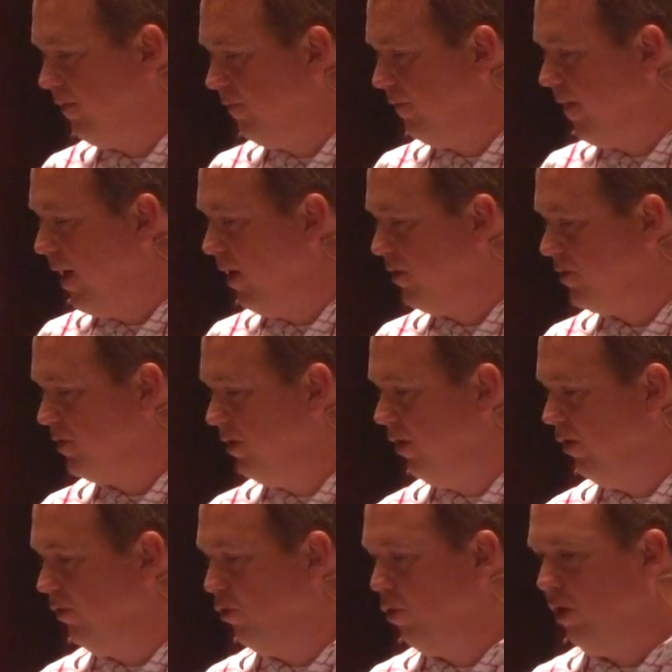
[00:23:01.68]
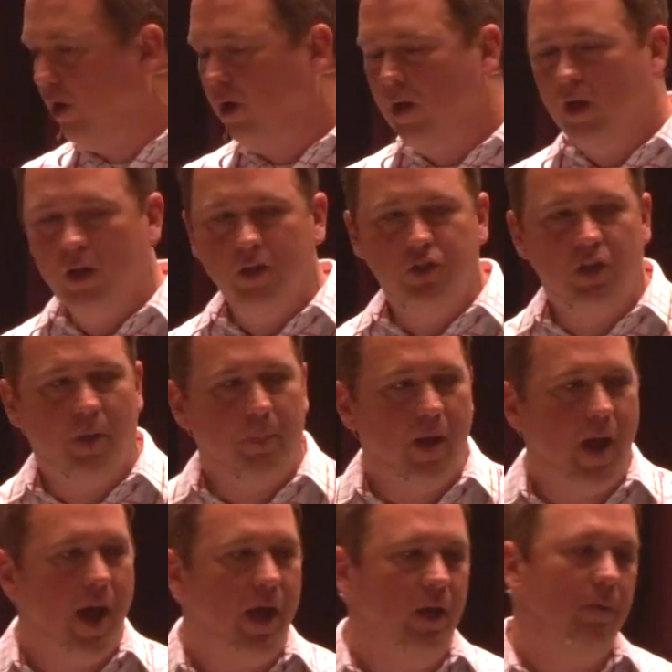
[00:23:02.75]
final steel door shut
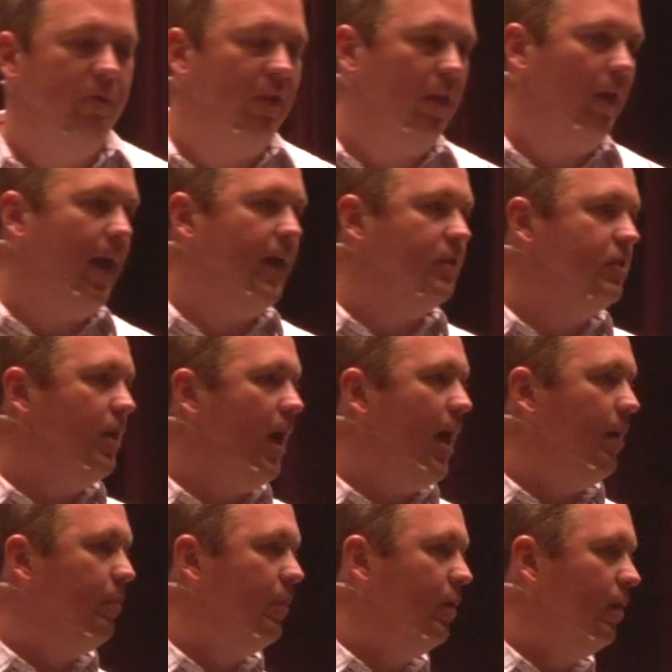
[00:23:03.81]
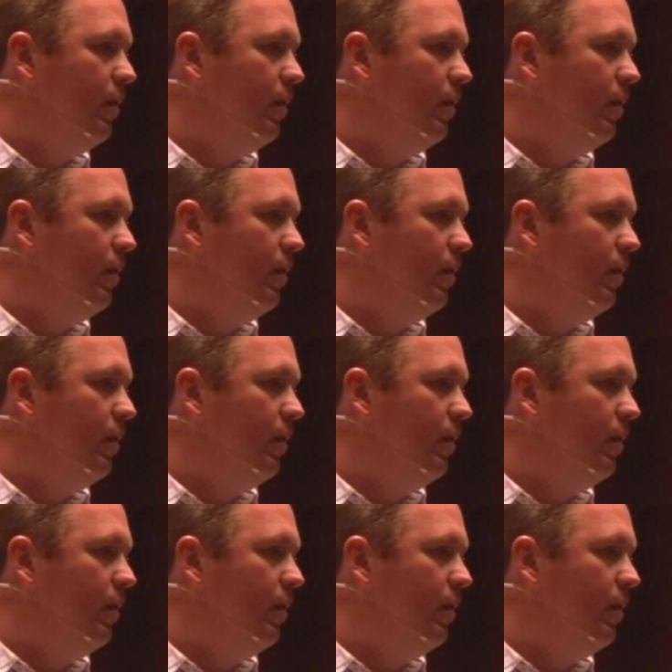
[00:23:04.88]
behind them for the last time,